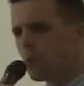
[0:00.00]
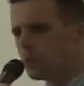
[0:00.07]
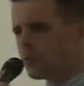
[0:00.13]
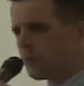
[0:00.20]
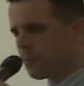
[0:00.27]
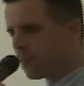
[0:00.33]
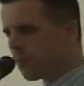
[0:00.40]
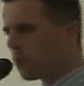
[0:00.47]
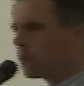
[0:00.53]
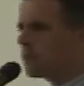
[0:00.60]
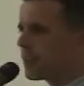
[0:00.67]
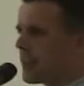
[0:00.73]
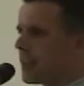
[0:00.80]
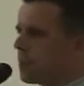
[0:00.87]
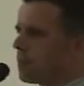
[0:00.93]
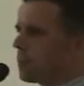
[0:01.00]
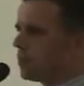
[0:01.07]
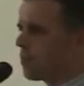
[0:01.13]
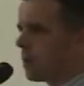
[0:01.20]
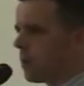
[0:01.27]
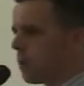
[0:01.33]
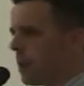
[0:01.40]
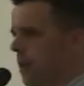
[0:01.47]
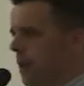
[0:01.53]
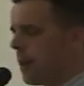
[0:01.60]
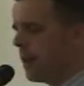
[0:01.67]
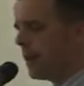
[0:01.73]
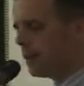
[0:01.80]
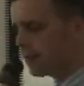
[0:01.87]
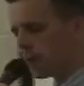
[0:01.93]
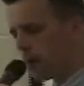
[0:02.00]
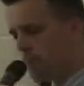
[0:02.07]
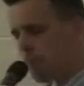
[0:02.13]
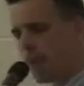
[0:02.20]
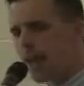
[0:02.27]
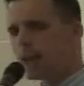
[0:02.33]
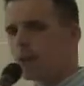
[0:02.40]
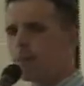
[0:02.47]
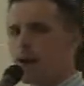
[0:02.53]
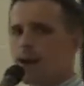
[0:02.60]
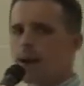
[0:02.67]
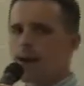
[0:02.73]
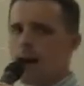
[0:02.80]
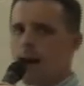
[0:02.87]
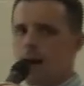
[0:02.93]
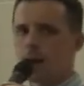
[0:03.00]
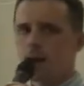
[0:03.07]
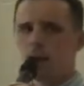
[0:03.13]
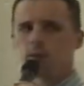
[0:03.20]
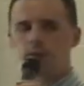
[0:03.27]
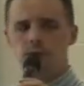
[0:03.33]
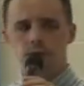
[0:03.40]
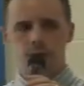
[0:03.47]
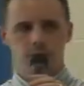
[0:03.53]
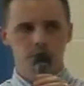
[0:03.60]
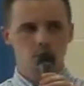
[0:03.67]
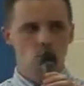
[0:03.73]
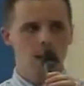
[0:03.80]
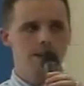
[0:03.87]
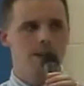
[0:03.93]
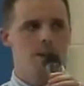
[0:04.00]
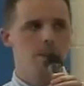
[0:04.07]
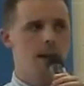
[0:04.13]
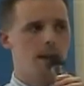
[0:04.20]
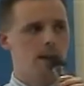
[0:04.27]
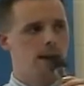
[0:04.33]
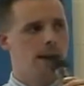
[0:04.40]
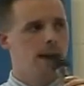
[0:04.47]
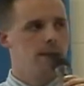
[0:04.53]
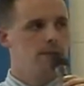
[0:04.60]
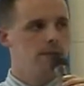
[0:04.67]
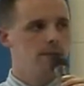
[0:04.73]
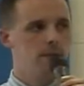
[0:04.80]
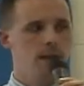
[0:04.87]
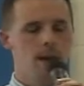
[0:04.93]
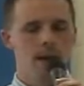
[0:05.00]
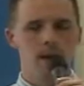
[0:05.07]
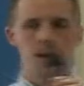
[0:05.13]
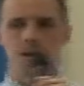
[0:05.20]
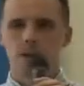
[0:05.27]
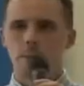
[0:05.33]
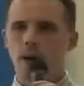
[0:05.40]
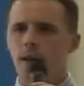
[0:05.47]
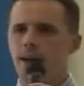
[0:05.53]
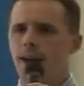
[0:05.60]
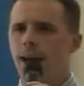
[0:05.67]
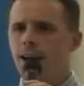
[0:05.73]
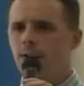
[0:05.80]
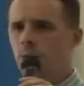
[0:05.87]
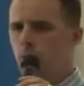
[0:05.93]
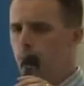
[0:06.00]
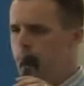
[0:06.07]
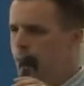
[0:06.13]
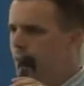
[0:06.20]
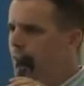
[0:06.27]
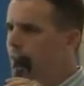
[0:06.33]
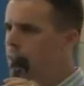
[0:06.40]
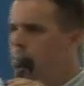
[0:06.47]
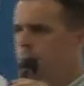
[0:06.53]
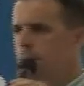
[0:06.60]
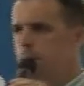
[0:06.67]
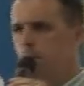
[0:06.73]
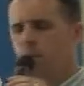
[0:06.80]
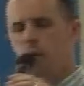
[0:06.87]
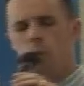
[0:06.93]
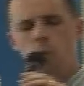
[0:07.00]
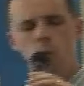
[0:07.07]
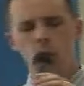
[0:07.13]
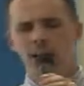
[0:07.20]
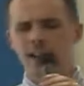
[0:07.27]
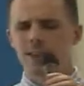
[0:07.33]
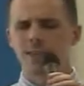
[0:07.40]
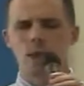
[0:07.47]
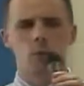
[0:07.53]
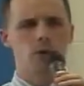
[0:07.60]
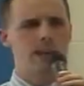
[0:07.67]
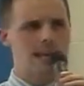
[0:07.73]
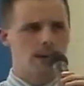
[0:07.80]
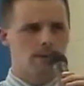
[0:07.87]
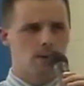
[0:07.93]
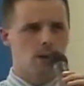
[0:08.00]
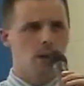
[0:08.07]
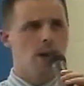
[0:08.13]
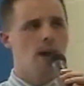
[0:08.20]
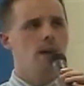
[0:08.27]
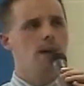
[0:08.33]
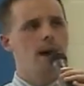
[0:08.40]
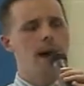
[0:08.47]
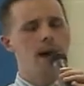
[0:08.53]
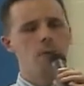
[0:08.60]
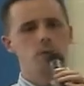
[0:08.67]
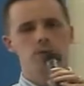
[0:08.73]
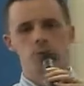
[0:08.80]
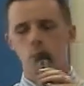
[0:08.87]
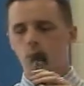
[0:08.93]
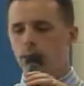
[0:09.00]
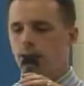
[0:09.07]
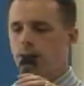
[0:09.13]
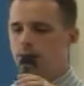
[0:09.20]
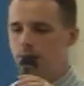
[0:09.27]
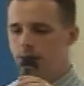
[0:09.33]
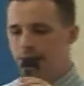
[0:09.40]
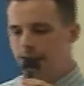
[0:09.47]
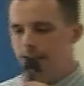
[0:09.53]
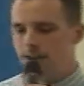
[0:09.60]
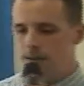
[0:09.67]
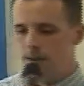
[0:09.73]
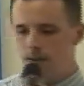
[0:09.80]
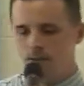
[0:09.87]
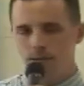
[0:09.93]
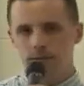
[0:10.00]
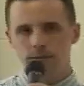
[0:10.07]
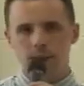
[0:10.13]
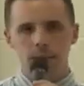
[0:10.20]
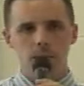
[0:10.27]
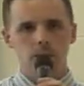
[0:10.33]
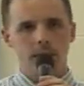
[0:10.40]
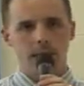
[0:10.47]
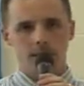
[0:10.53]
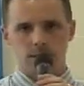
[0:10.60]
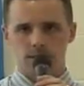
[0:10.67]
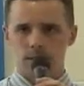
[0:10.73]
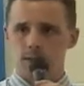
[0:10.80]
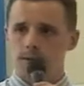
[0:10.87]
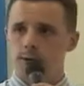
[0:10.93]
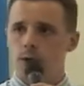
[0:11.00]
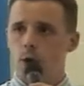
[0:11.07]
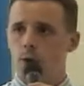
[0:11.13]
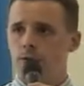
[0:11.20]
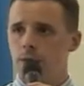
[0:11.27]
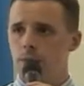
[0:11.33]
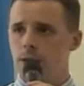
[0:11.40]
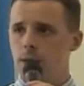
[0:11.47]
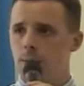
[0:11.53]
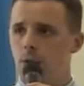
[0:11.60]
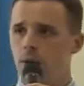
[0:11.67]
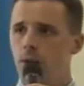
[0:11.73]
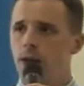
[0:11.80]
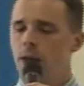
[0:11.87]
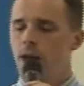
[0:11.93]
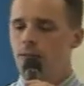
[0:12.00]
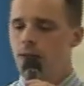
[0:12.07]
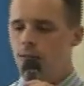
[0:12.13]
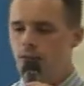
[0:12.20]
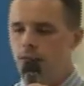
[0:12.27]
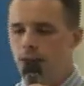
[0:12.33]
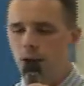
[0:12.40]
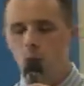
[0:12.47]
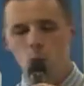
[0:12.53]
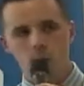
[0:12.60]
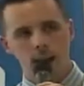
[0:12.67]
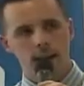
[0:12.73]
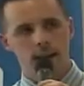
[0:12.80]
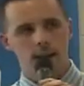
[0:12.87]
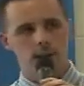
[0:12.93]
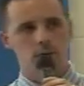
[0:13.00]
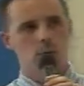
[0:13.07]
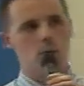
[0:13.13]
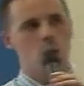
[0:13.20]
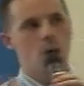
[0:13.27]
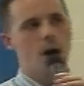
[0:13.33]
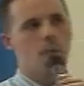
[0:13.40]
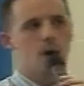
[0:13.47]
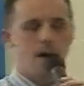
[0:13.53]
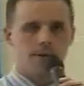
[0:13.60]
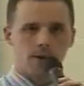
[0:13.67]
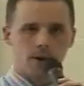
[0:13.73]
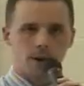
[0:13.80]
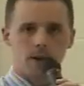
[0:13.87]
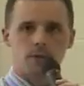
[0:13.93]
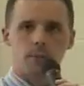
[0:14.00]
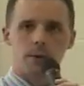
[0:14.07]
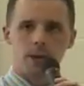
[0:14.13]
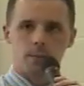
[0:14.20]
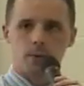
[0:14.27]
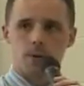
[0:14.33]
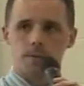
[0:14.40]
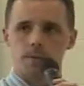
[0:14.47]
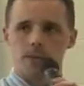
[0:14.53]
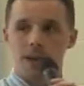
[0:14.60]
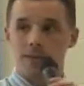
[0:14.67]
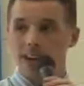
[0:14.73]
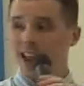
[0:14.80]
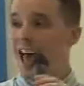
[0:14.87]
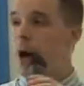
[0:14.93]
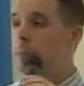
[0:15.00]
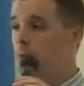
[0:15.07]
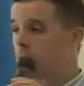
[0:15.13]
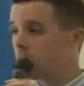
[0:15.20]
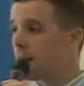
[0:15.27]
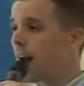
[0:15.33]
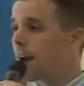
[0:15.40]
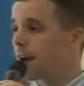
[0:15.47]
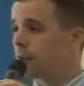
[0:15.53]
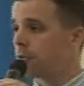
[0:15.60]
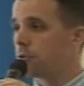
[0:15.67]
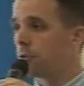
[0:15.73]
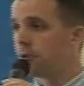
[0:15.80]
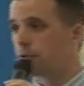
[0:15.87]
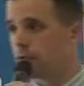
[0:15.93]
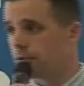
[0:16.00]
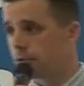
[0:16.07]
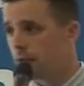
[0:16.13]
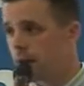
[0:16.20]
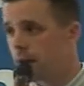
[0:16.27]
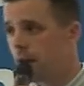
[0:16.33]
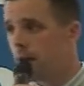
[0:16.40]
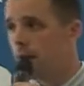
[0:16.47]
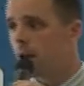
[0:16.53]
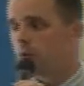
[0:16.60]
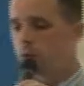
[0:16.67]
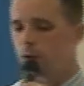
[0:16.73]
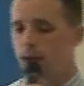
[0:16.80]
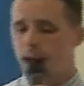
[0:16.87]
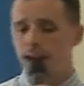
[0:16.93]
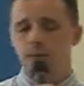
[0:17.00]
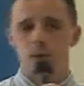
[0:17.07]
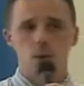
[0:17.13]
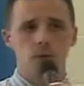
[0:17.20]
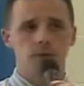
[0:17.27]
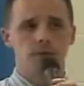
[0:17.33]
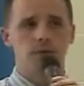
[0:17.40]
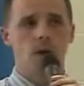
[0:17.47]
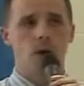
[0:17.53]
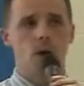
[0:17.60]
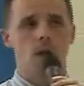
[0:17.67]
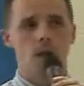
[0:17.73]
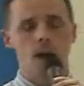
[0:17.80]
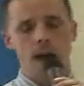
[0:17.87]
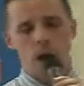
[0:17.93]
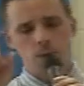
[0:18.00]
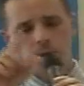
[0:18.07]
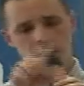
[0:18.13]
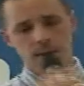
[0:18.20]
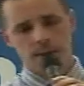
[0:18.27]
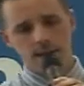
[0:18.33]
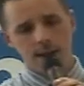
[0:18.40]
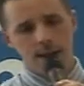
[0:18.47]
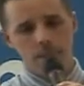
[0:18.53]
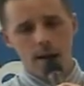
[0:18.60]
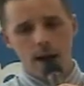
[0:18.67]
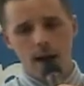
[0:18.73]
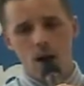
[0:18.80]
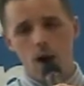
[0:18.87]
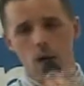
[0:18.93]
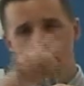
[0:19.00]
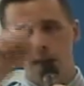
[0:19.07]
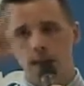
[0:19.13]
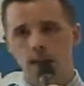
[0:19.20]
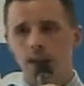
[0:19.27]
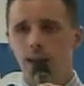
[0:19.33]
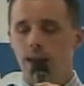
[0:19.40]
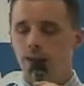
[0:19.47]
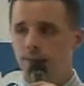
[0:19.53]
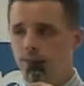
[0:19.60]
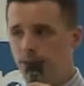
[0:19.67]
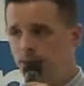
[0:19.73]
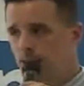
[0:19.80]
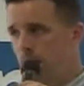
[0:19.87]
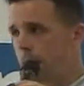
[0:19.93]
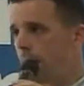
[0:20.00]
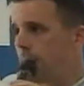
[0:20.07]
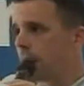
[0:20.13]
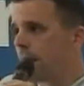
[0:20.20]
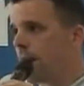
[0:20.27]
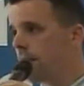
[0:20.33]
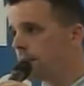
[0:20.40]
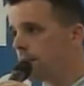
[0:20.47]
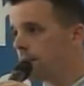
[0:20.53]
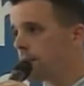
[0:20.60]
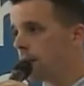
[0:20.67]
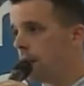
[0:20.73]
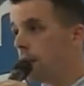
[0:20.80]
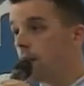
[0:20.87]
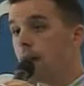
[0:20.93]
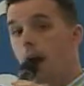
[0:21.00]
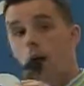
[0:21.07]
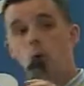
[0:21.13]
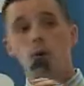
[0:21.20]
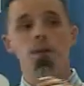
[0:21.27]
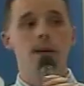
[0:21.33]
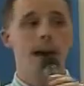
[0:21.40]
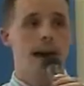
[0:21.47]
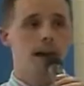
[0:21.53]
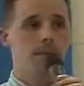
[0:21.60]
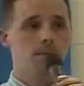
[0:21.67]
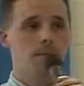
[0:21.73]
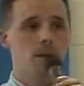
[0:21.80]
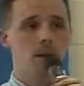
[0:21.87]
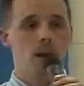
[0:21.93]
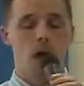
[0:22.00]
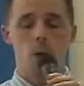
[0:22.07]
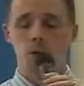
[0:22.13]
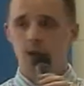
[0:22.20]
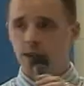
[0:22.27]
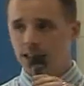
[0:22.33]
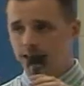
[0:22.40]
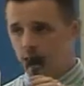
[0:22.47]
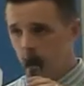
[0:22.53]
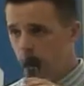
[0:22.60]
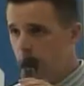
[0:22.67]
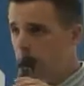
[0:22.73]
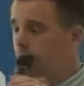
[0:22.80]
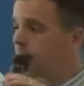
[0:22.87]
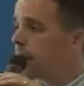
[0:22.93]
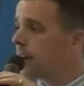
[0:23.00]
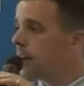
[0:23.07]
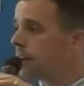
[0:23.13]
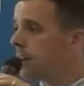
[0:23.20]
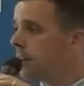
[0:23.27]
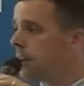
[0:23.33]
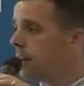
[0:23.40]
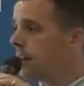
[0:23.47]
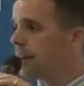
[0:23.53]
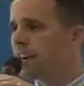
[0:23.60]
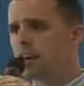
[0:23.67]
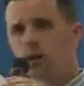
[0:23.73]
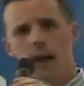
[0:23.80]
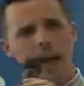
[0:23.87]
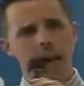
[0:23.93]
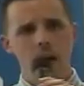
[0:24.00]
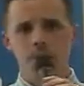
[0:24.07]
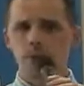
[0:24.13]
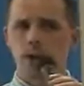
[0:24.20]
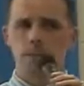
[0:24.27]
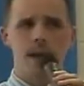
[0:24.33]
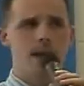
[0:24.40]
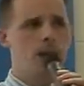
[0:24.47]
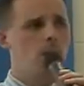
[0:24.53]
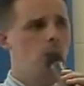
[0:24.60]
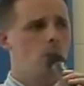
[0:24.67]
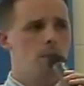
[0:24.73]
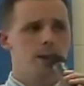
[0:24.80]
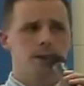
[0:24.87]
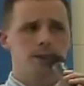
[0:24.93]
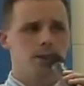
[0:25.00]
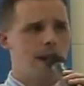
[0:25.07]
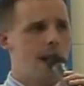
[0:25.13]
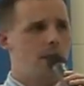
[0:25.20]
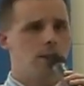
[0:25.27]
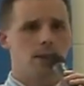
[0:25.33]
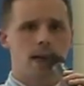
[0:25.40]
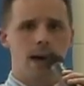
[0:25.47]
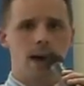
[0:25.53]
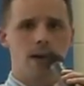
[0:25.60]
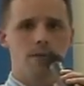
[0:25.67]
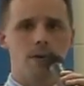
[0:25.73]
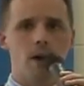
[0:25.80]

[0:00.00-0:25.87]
who was the first king of Israel, is commanded by God to destroy the Amalekites. Now, the Amalekites were a pagan people. They were wicked. They were evil. God was worried if they lived in the same land as his chosen people, that their wickedness would rub off on his people. And that happened a lot in Israel's history. So God told Saul, "I want you to take my army and defeat the Amalekites. Not only that, I want you to kill their king, kill every man and woman and child alive.